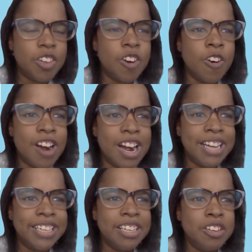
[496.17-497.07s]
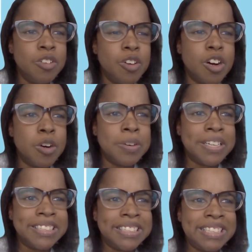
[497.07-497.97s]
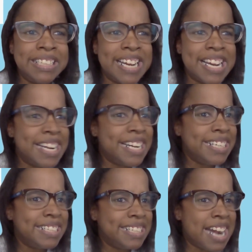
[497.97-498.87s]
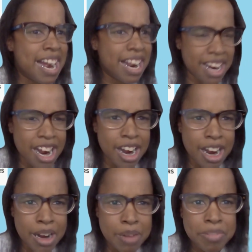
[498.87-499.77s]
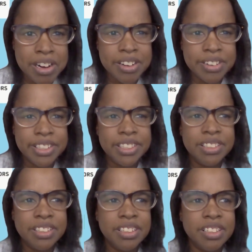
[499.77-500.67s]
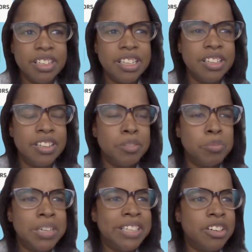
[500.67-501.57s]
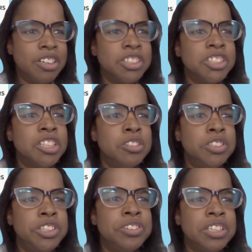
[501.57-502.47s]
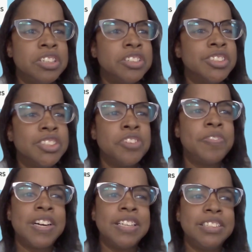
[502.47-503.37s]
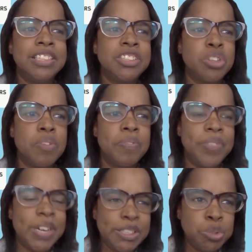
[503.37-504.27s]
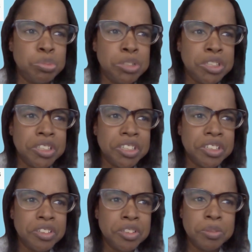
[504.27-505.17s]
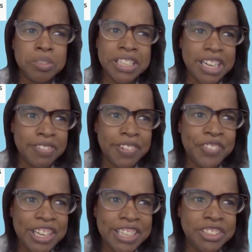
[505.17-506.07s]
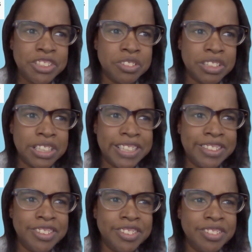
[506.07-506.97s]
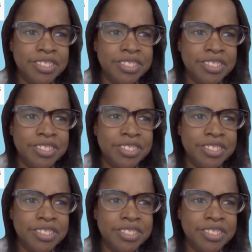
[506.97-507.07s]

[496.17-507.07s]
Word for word: OhioOSDA.com. Um, we also, you can also find us on Facebook. We have a page on there.